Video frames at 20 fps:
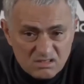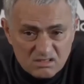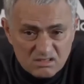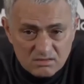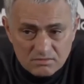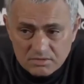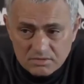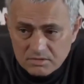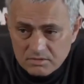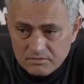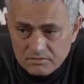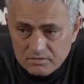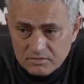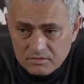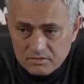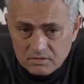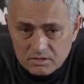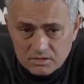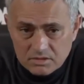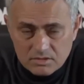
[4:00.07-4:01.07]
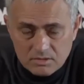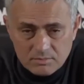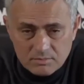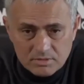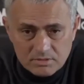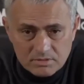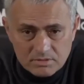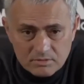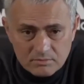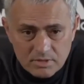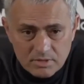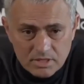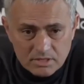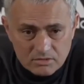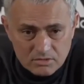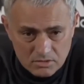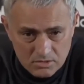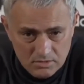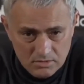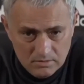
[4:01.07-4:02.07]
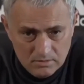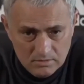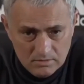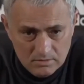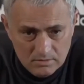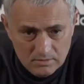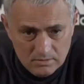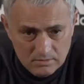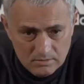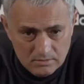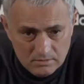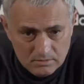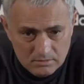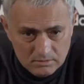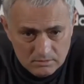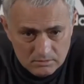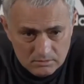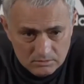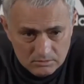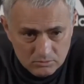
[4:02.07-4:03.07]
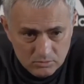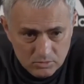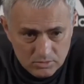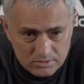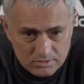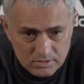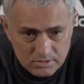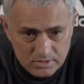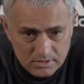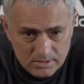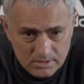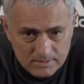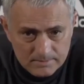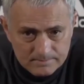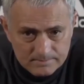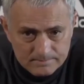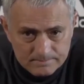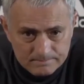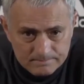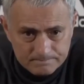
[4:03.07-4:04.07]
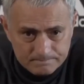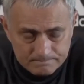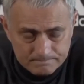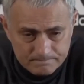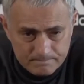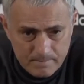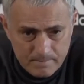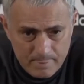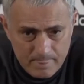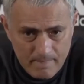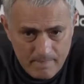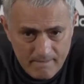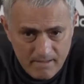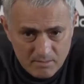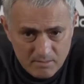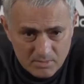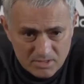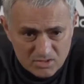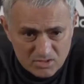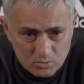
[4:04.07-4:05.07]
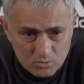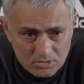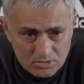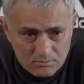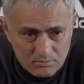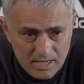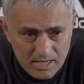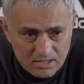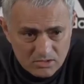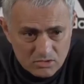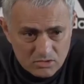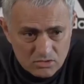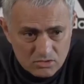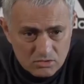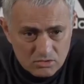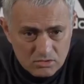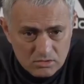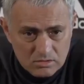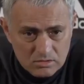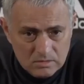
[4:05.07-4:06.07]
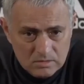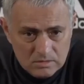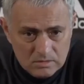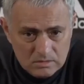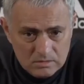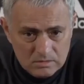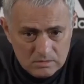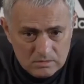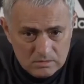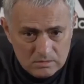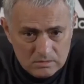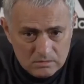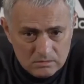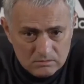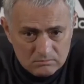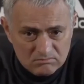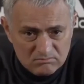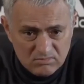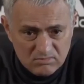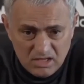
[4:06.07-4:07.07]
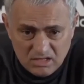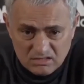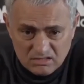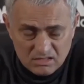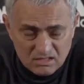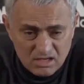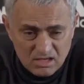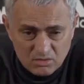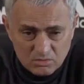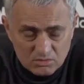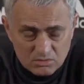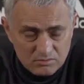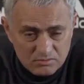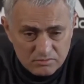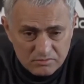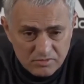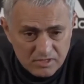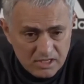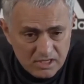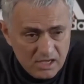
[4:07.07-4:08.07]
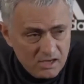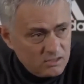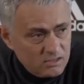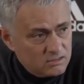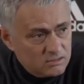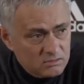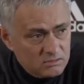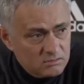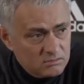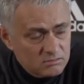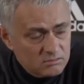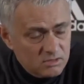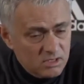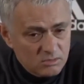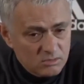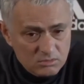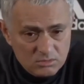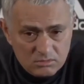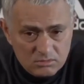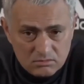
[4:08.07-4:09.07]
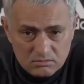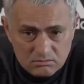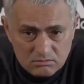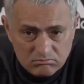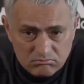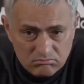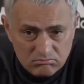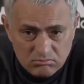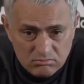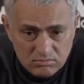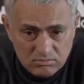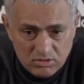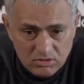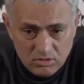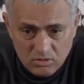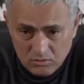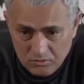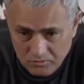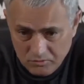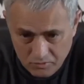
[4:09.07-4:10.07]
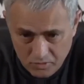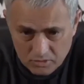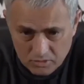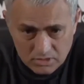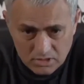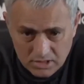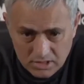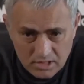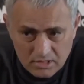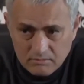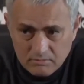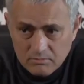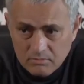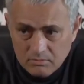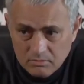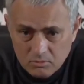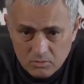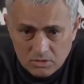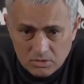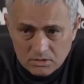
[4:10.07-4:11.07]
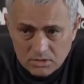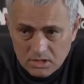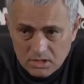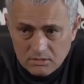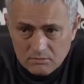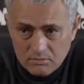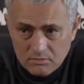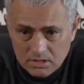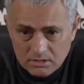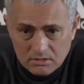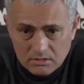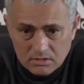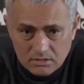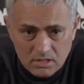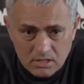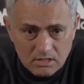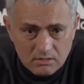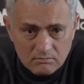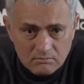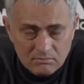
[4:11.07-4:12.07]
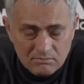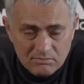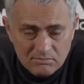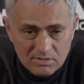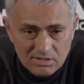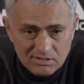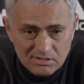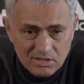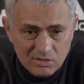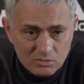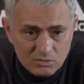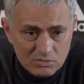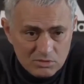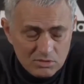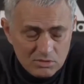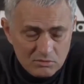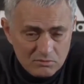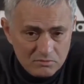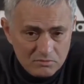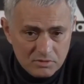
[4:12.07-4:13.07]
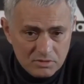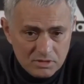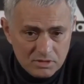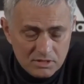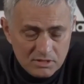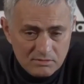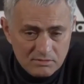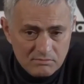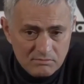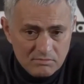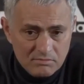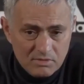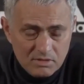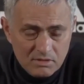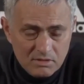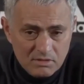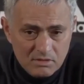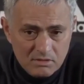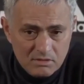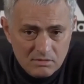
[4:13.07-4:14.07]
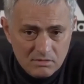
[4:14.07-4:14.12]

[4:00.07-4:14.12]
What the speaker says: I think even if the Champions League match was a must-win match, I think I would forget it. I would go for the game, one game at a time, and I would go for the game